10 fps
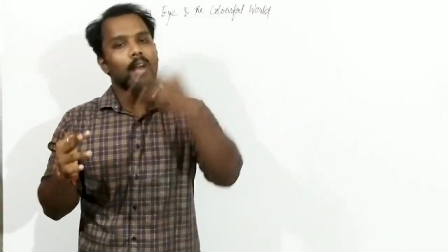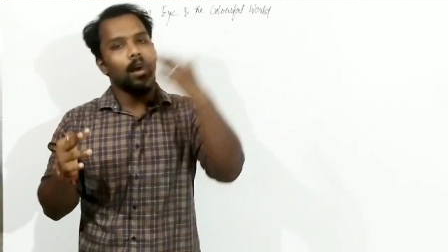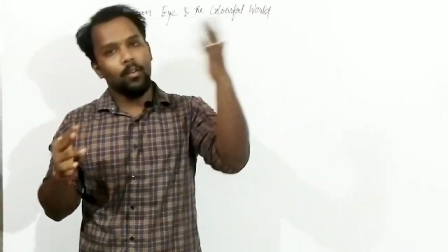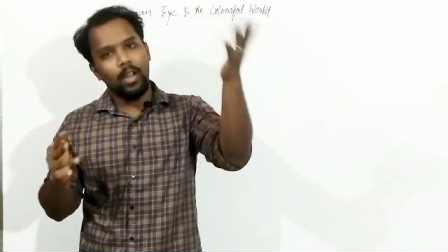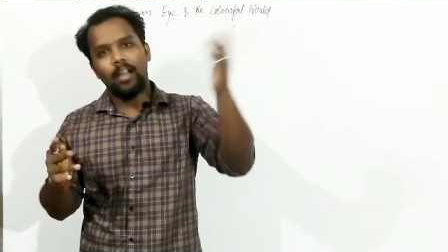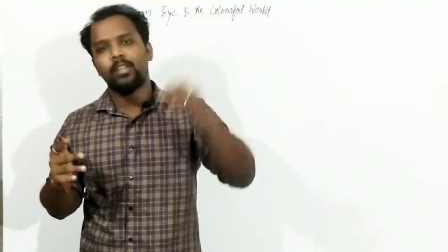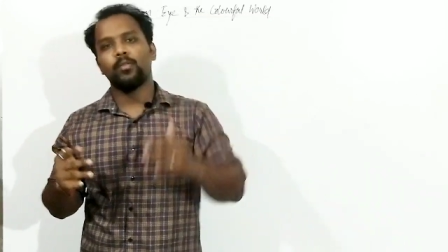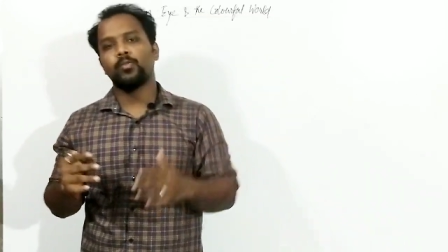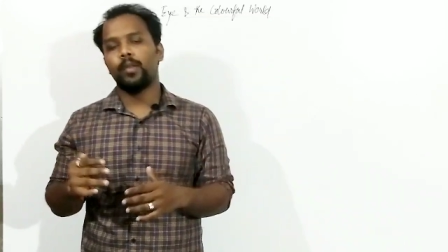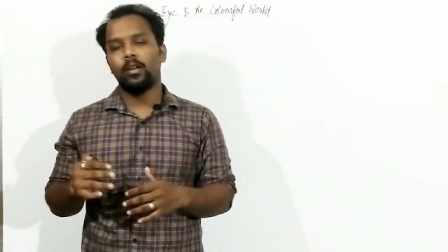Our
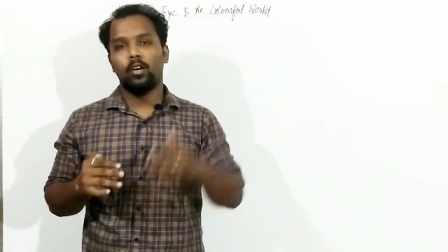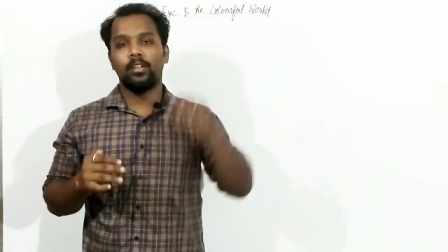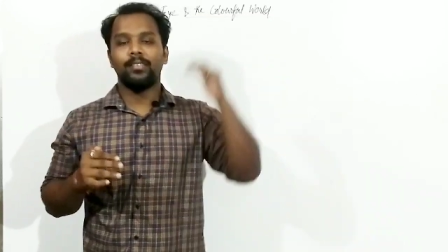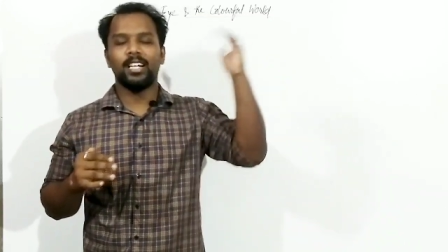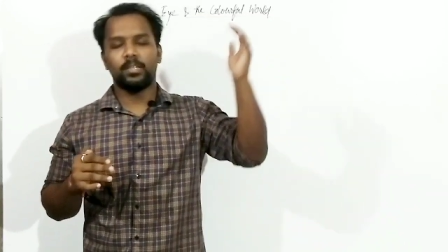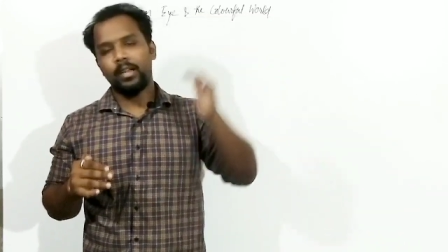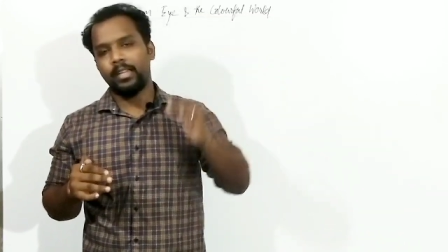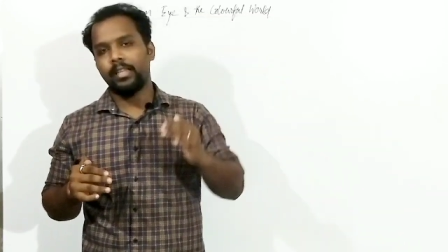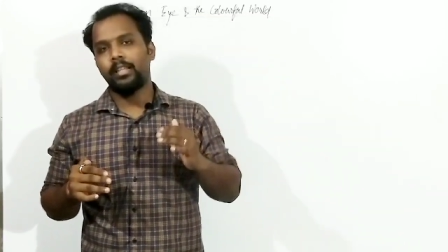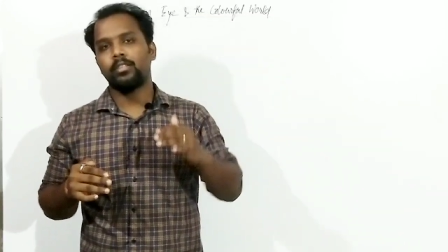atmosphere, or the dust
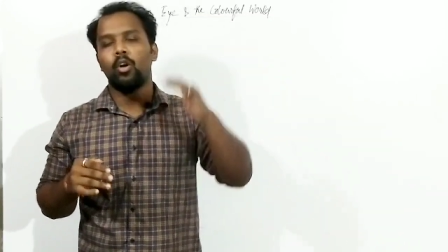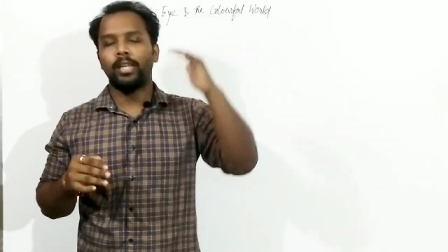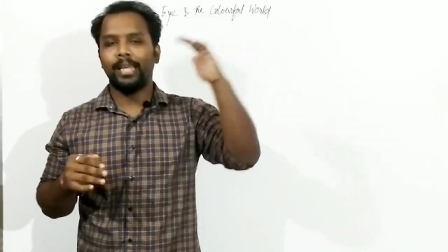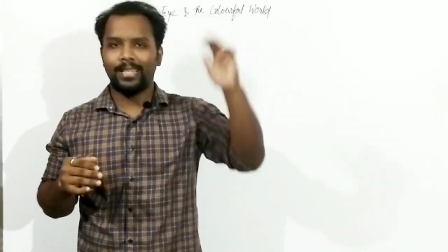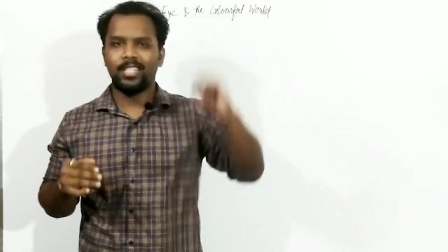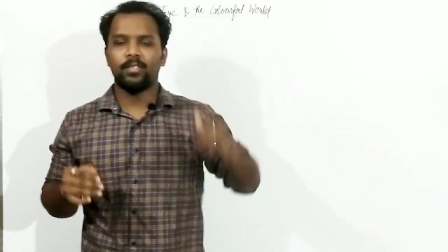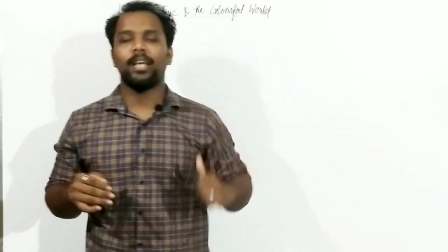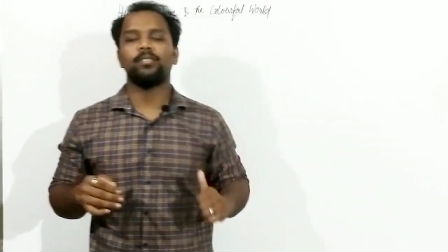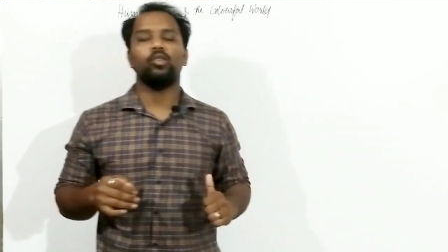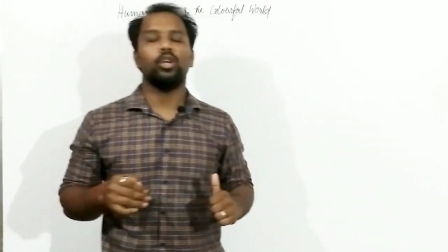particles or the
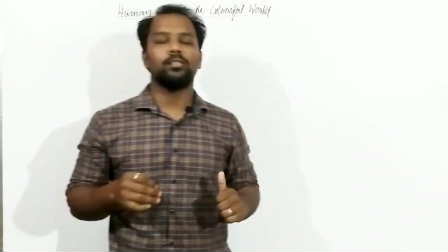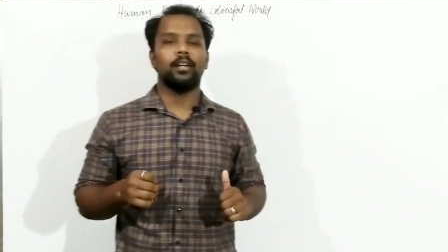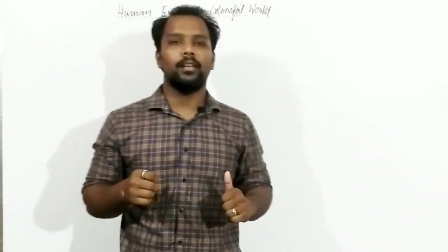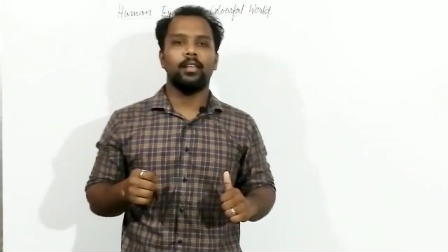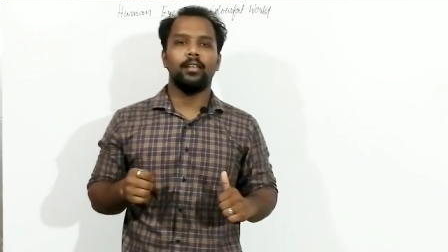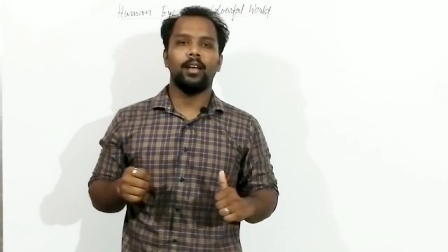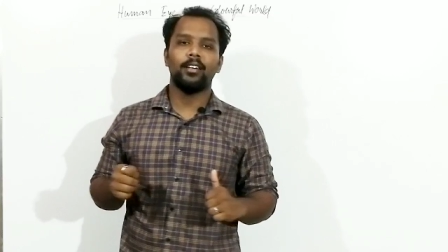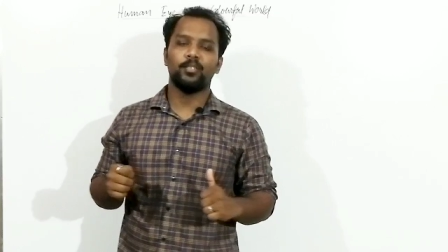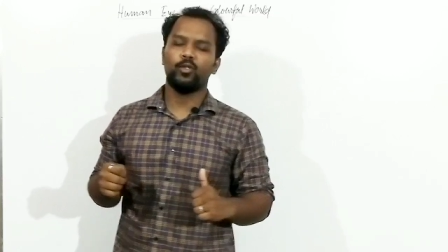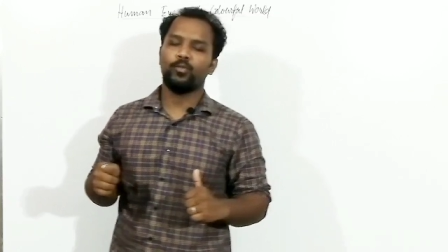gas molecules are there in the
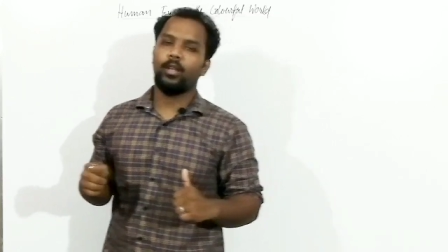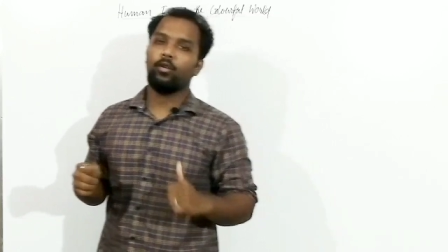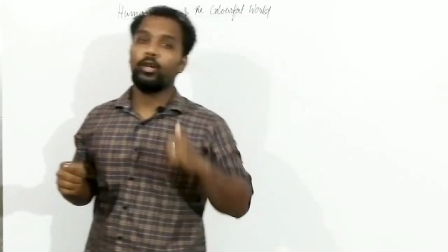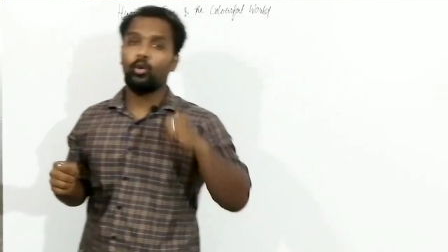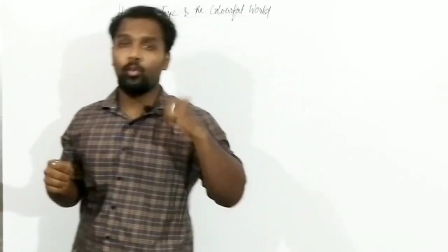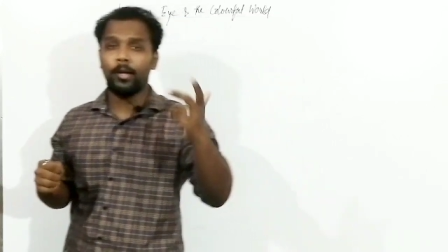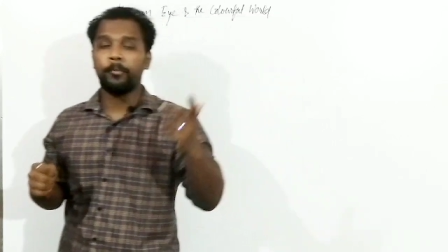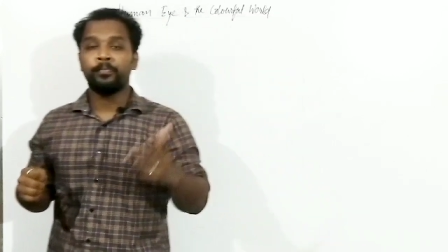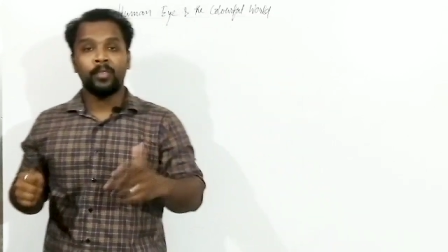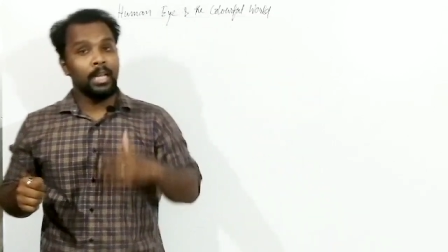Earth's atmosphere going to what?
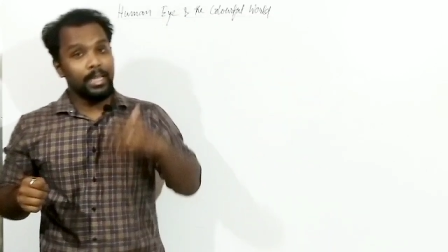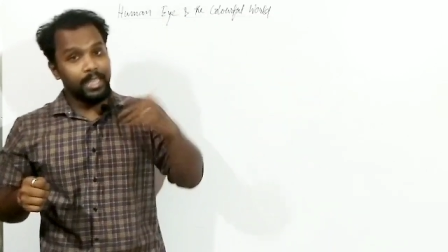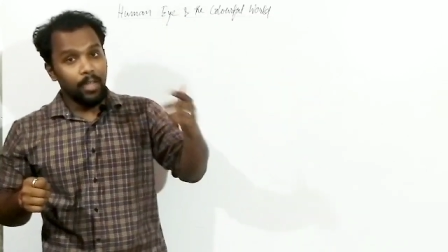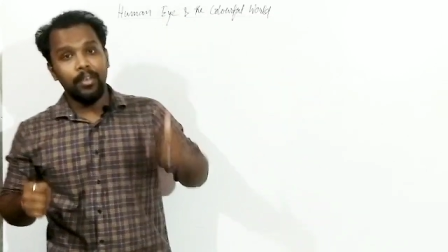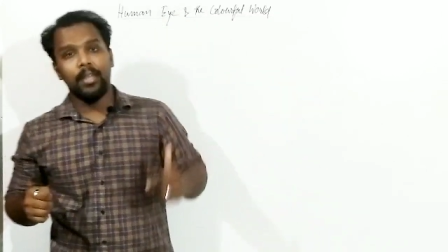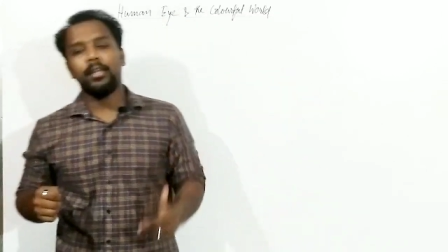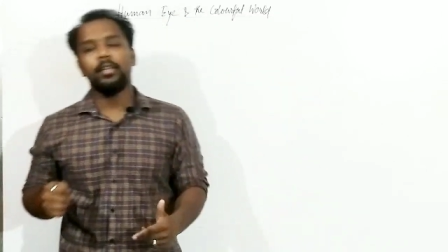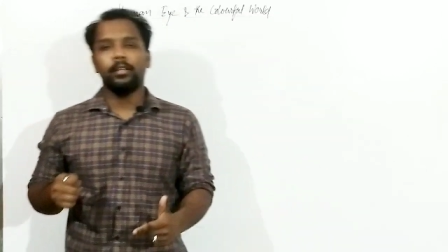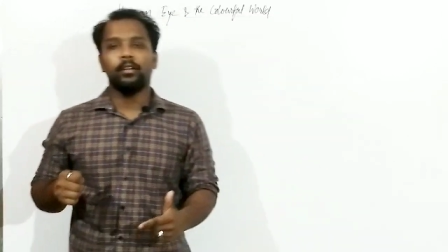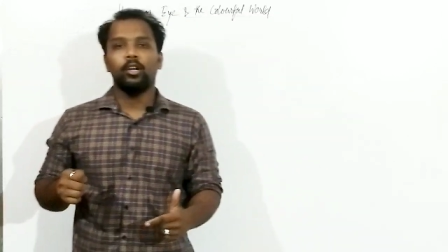Deviated
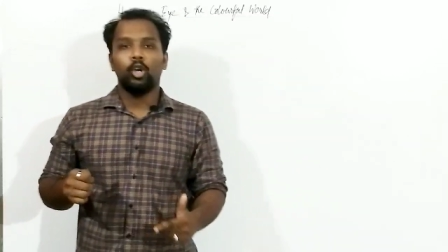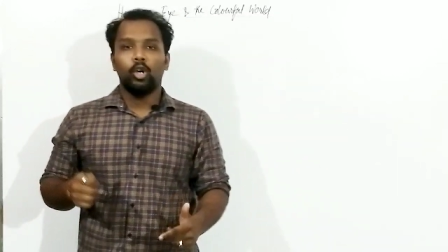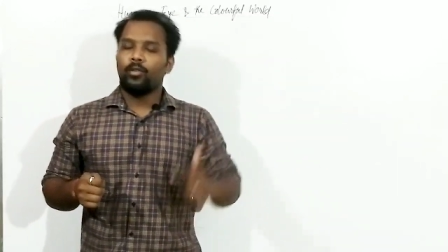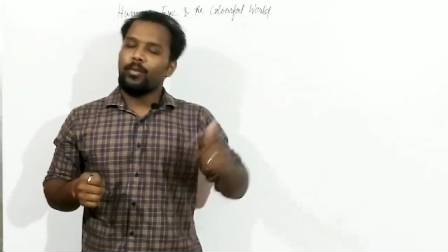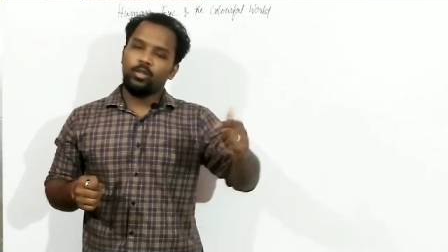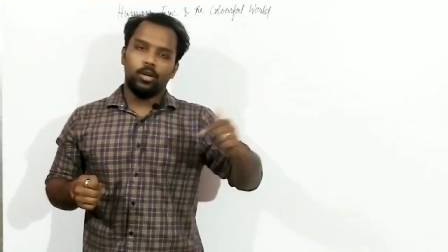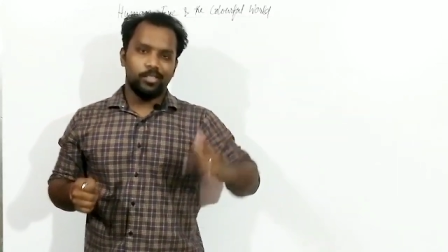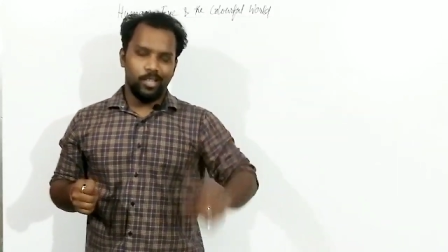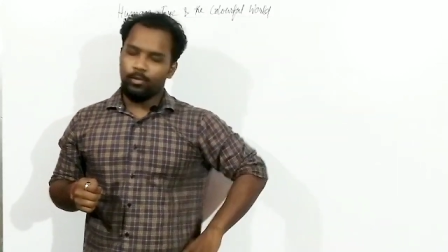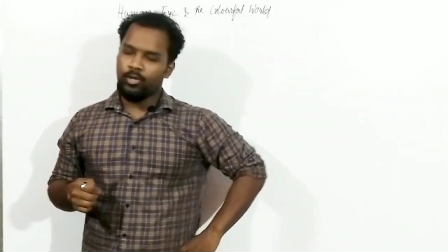it from its
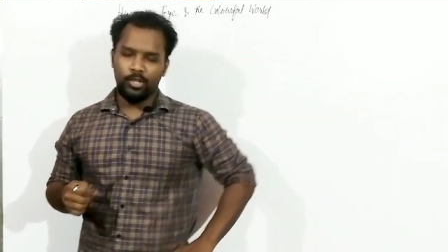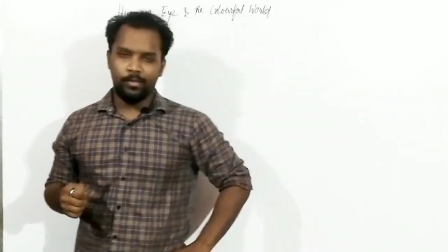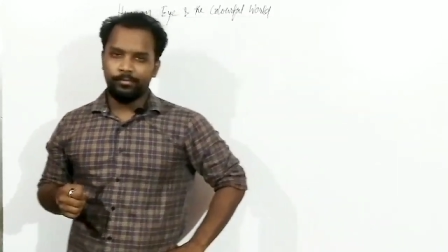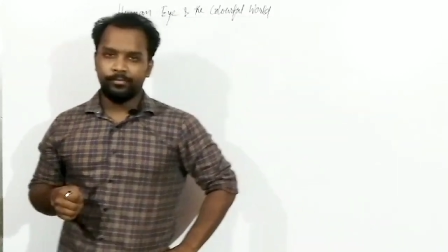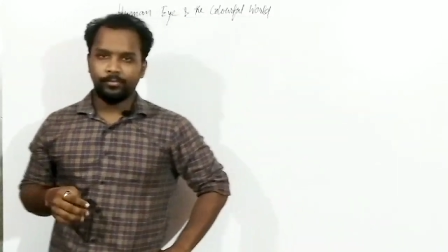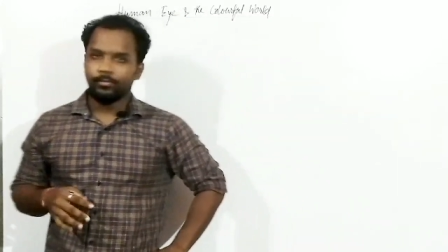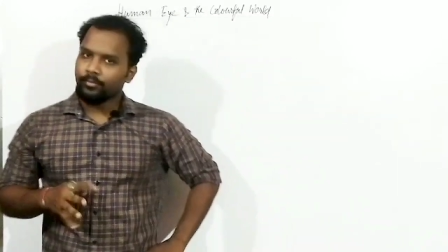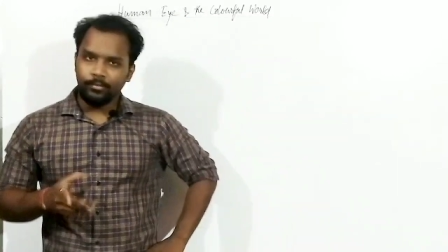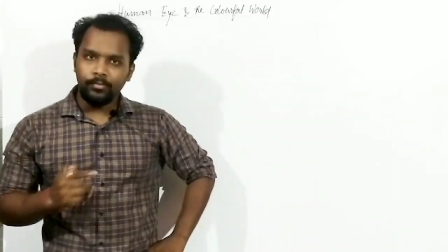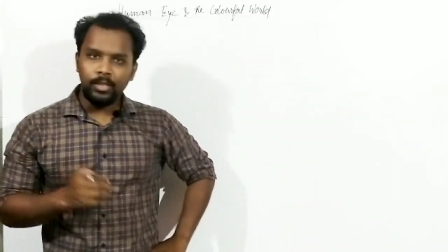original position.
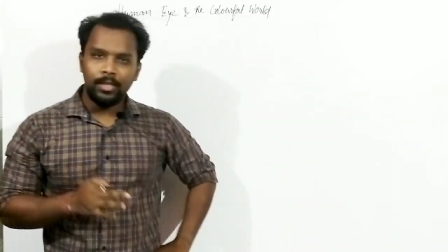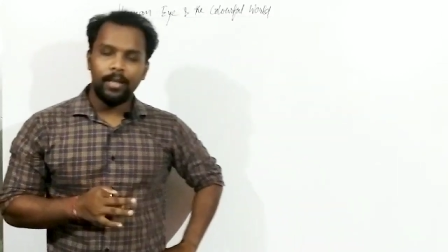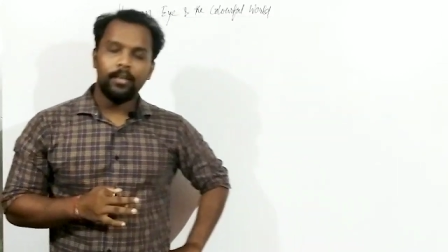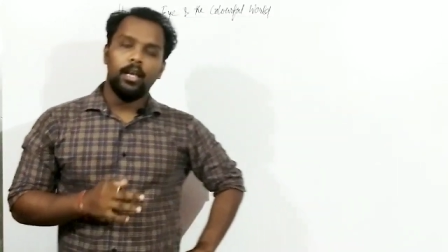Right.